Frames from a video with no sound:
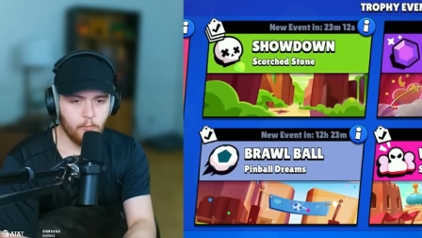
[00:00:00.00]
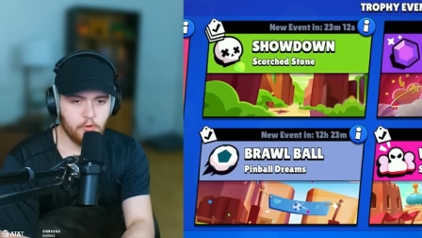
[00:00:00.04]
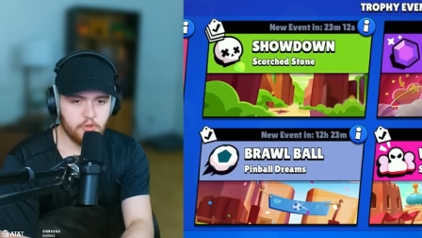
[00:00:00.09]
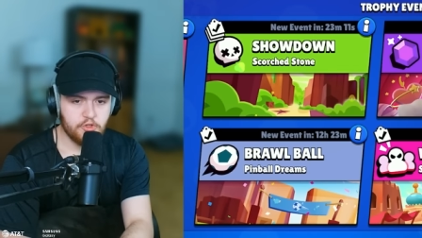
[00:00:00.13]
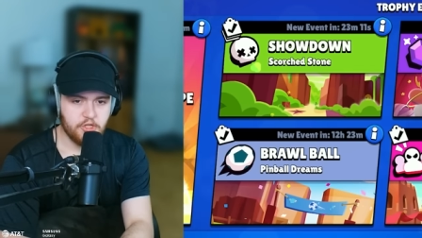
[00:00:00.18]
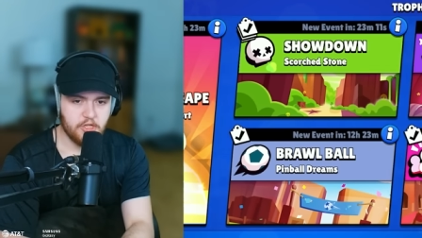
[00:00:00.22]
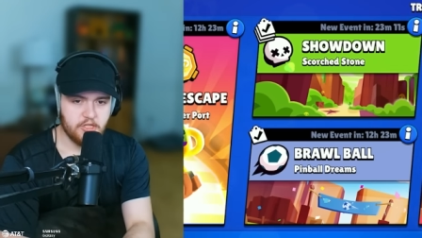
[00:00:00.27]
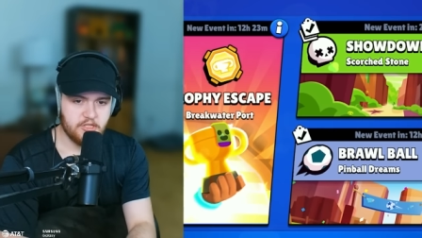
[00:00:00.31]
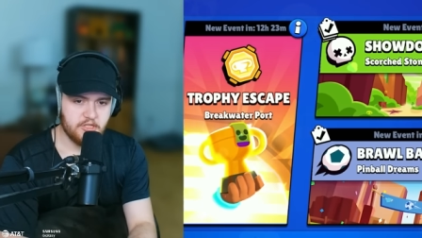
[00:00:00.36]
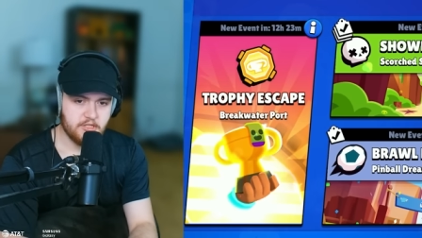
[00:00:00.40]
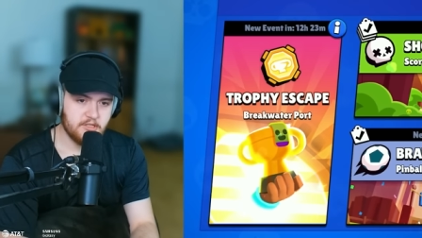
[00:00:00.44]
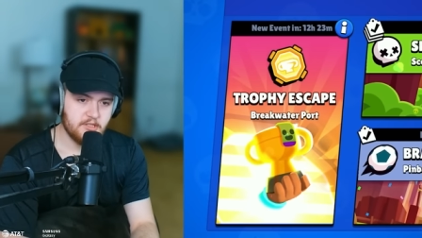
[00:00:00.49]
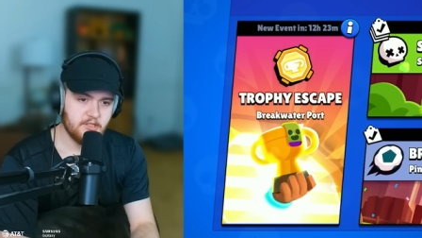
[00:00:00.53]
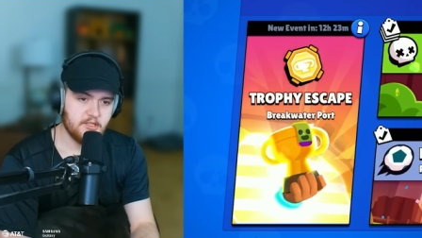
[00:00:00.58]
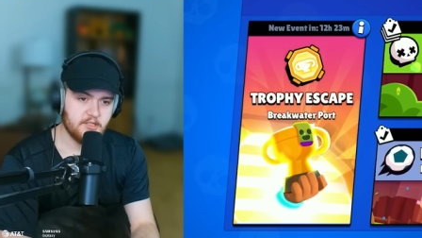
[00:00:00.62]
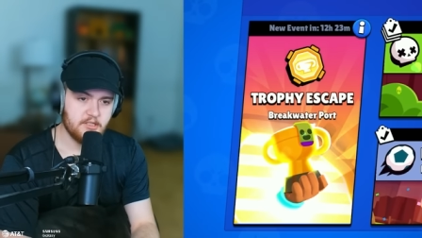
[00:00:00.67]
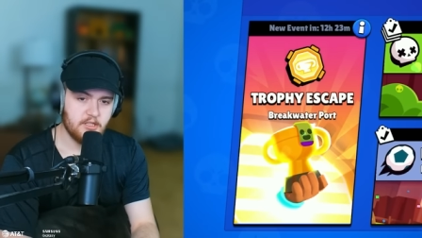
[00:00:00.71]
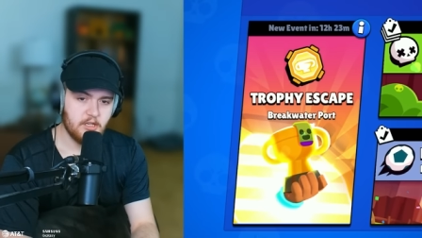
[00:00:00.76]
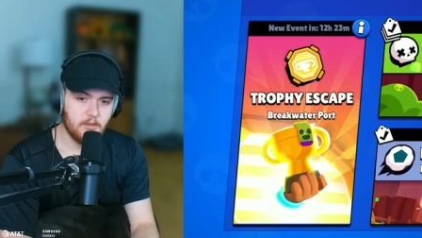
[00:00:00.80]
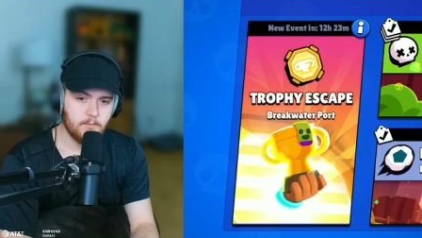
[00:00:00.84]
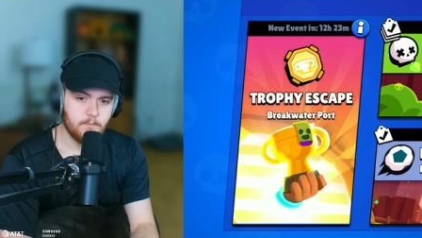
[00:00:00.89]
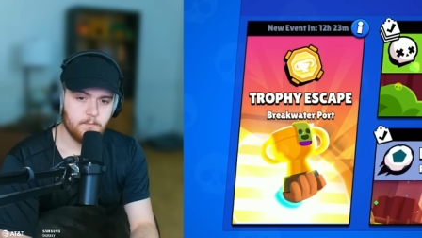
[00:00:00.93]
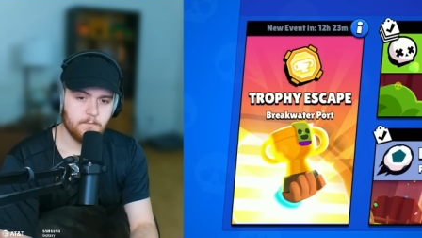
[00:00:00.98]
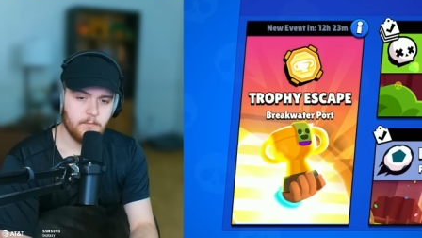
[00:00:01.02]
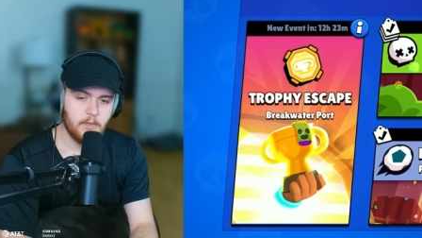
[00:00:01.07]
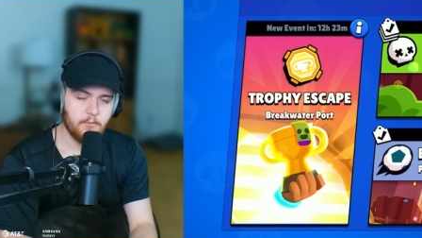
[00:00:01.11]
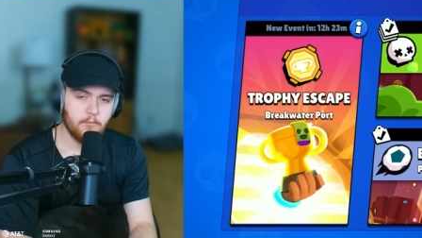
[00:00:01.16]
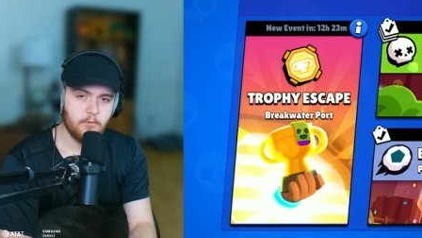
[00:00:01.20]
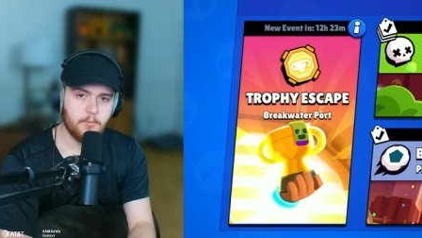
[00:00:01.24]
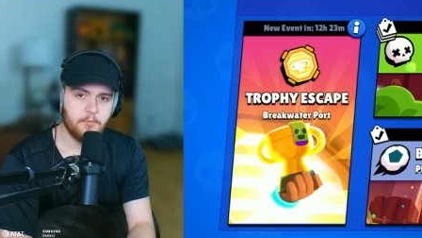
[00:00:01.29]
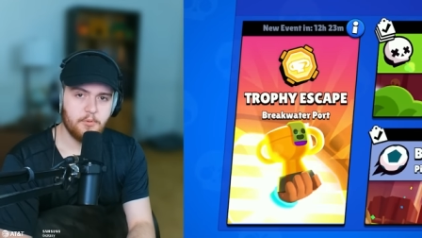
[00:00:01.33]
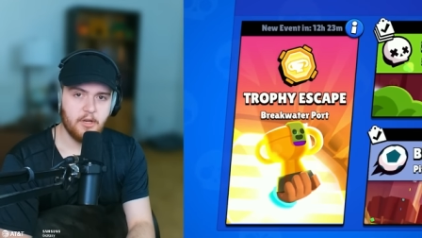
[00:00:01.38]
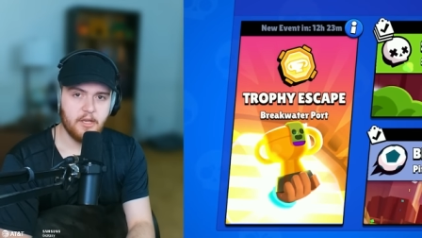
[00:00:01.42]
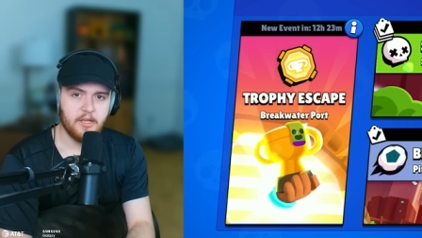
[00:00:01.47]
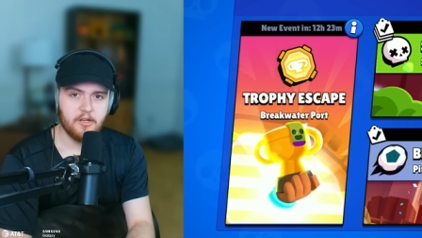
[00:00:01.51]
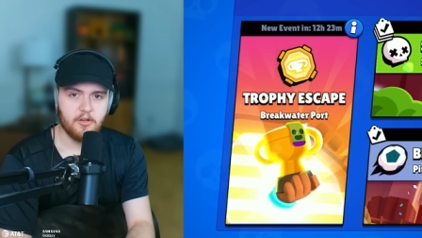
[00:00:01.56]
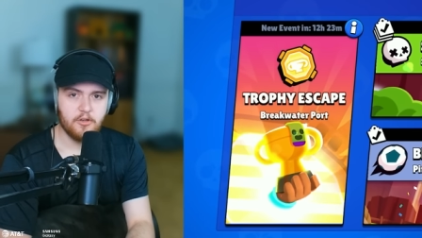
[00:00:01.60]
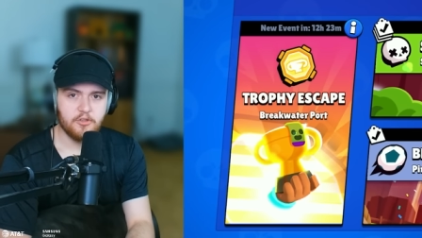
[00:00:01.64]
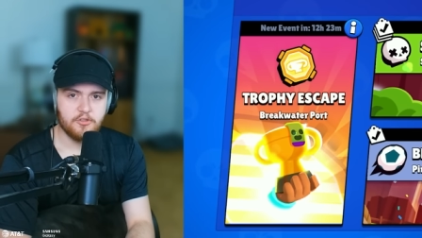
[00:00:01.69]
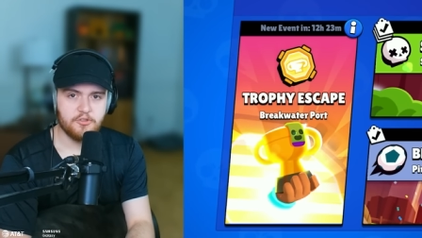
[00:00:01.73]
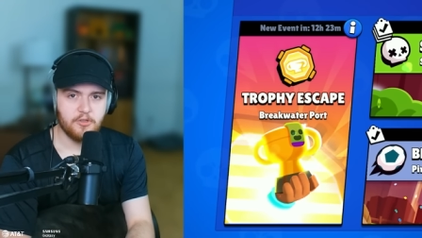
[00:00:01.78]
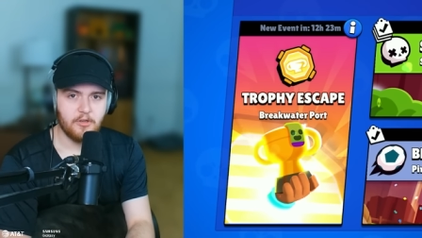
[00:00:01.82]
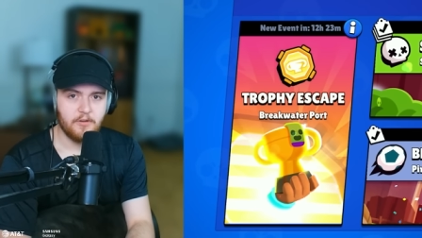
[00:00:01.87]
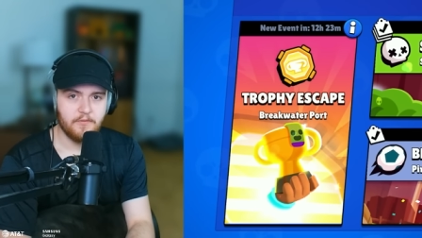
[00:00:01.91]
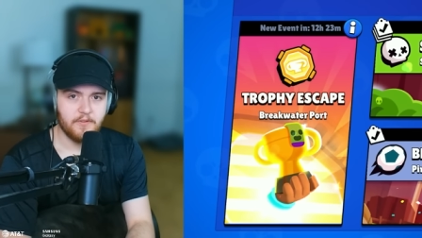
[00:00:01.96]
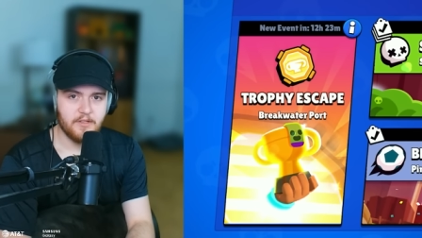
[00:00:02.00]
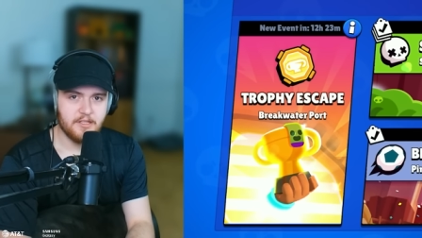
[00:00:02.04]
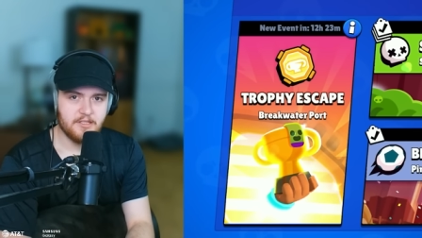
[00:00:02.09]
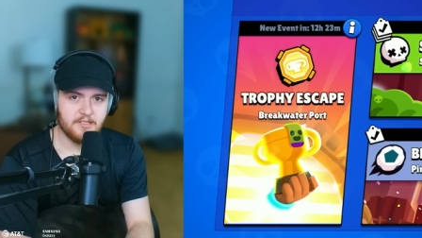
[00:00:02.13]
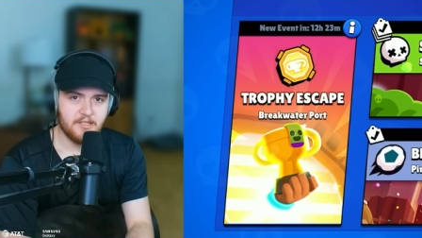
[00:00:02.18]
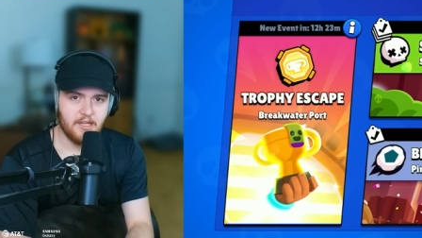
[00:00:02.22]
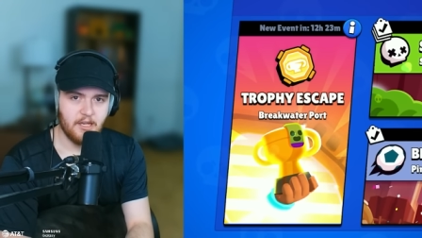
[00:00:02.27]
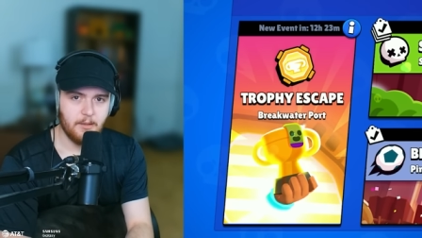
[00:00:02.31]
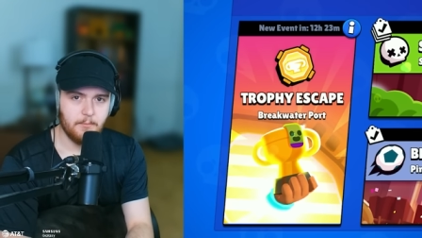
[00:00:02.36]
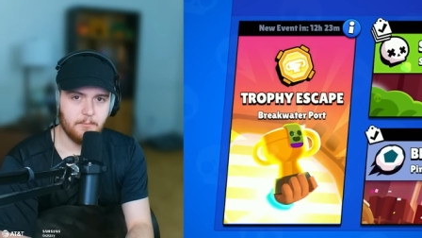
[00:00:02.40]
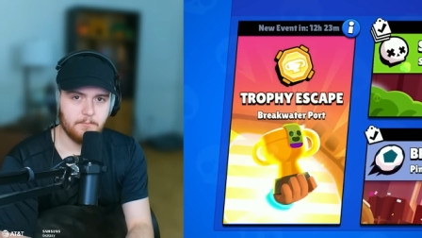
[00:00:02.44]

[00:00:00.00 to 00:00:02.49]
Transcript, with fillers: we're changing things up and we're playing her in Trophy Escape.